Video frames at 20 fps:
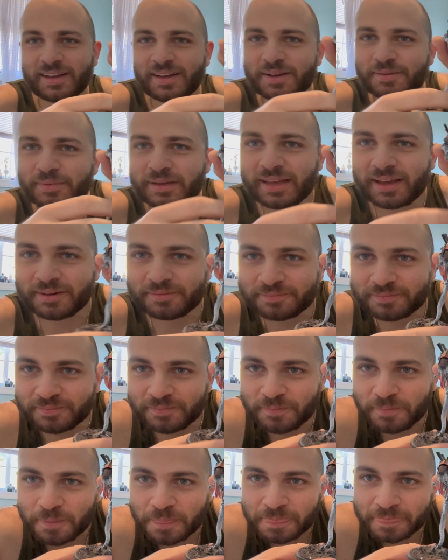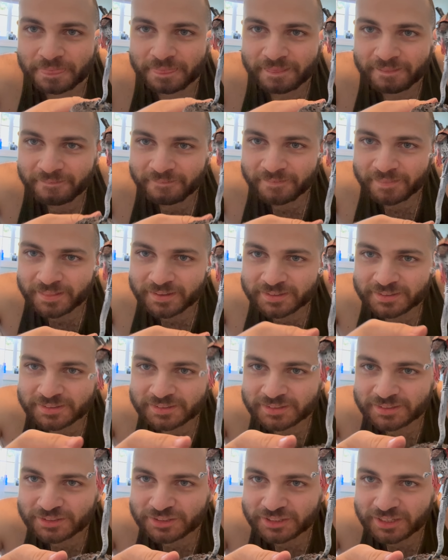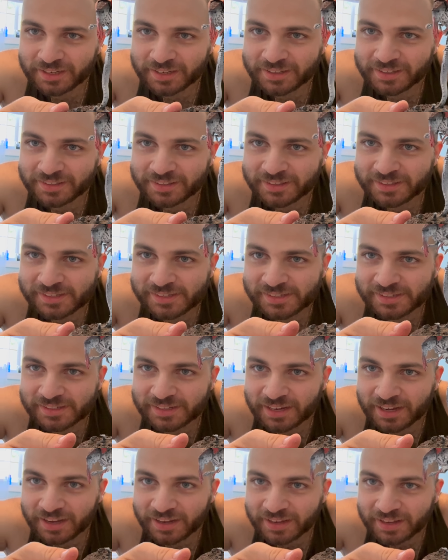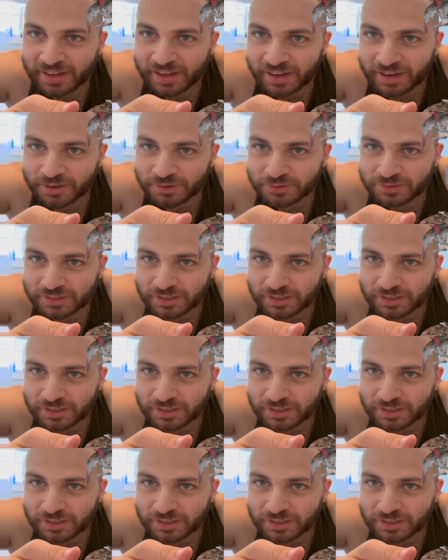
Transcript: But yeah, check this guy out.